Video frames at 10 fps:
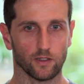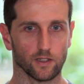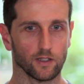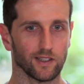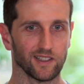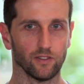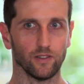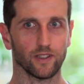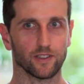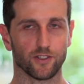as a
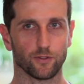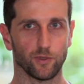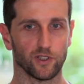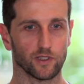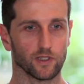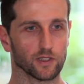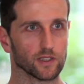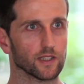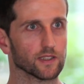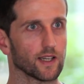legal instrument
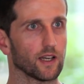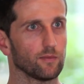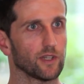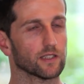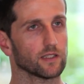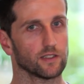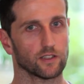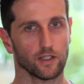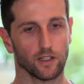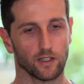sends out a
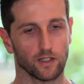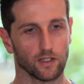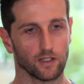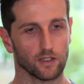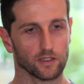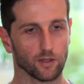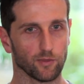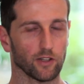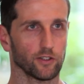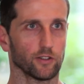message that
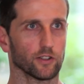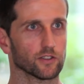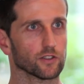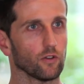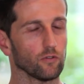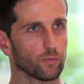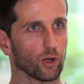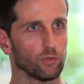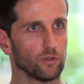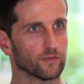somehow you can solve
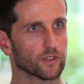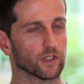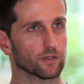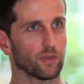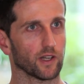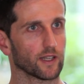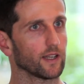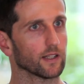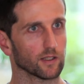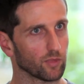problems just by
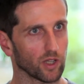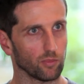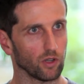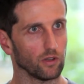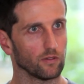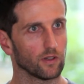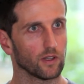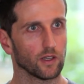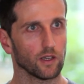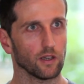killing people.
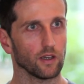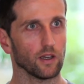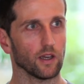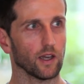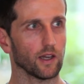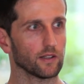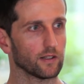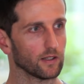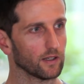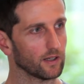
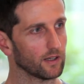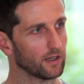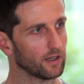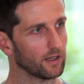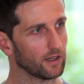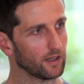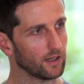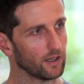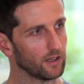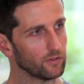And
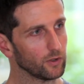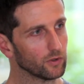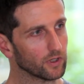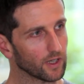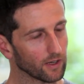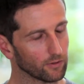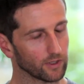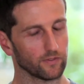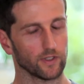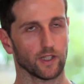if you get
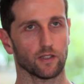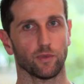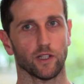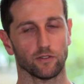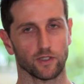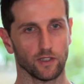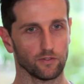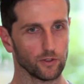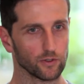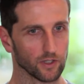rid of the death penalty,
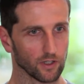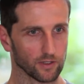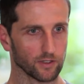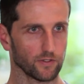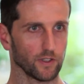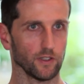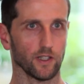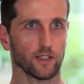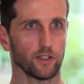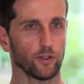if you start to feel
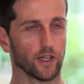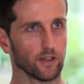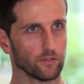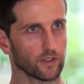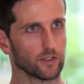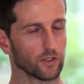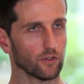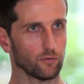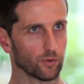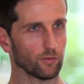like you have to
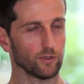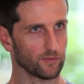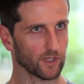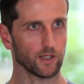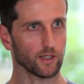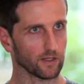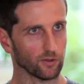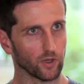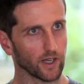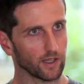solve problems in
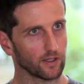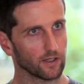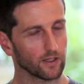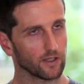another way,